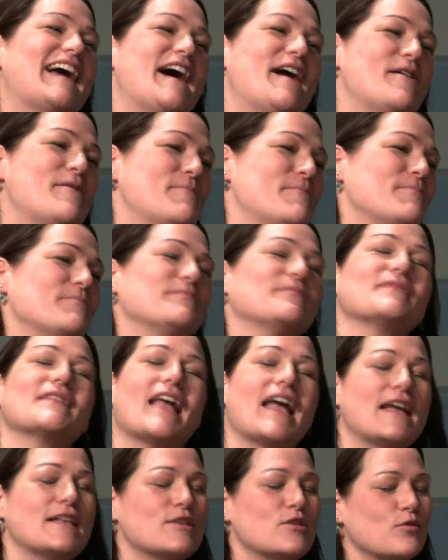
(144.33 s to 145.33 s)

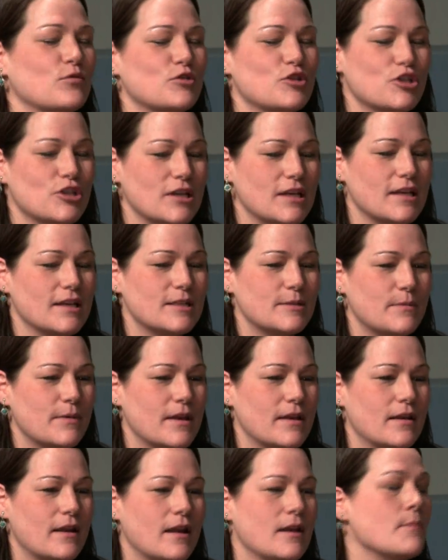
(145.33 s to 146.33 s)
And so she has
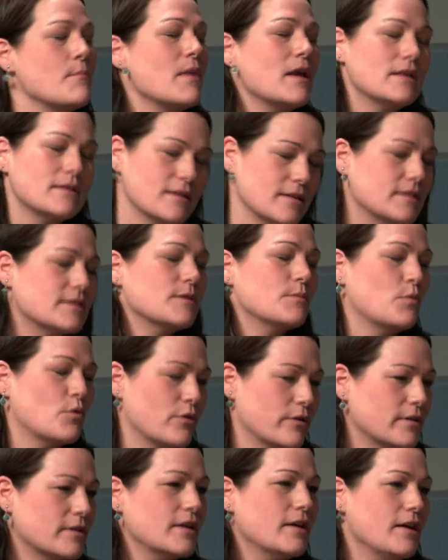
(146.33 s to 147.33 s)
been an amazing
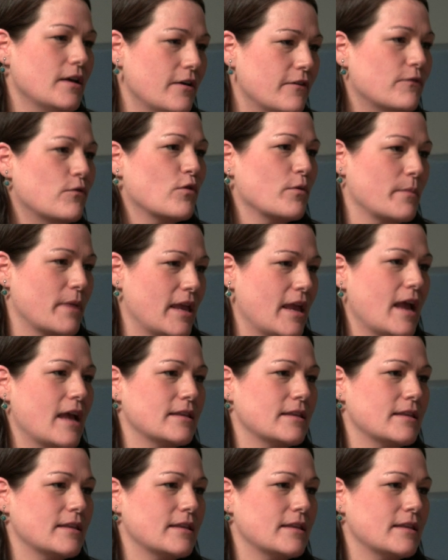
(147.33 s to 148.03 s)
support for me.